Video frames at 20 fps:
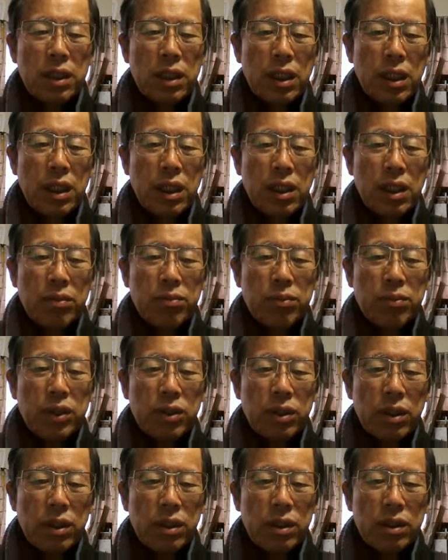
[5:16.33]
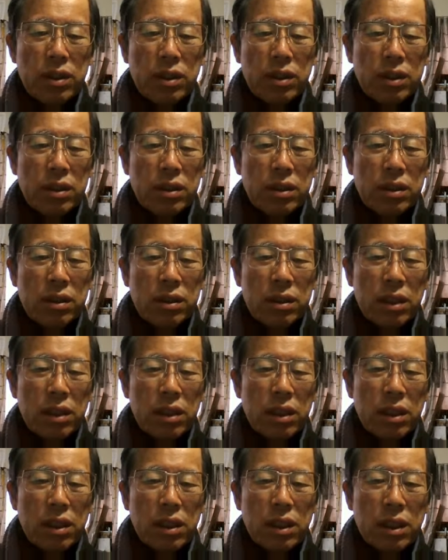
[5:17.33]
I put on this
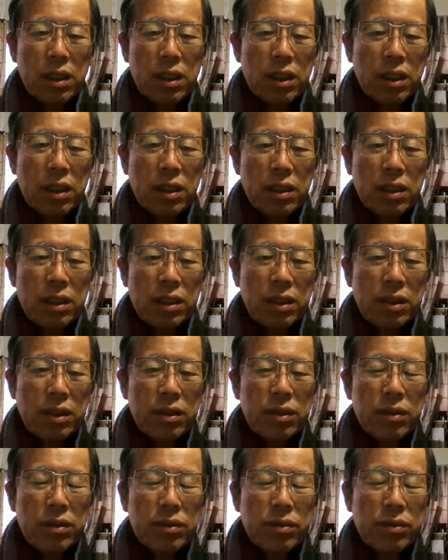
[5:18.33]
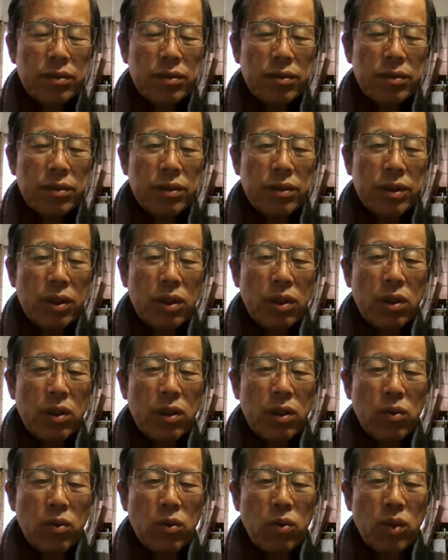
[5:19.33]
uh, the
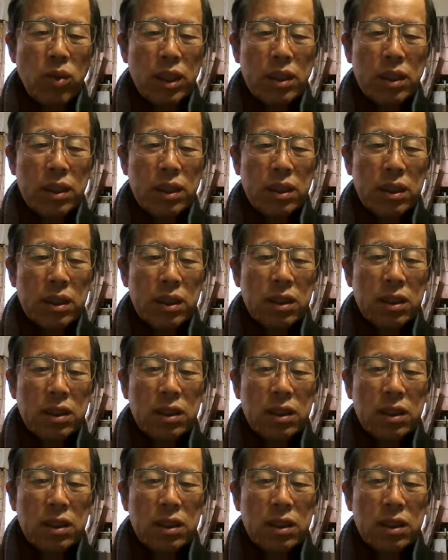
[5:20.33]
old one.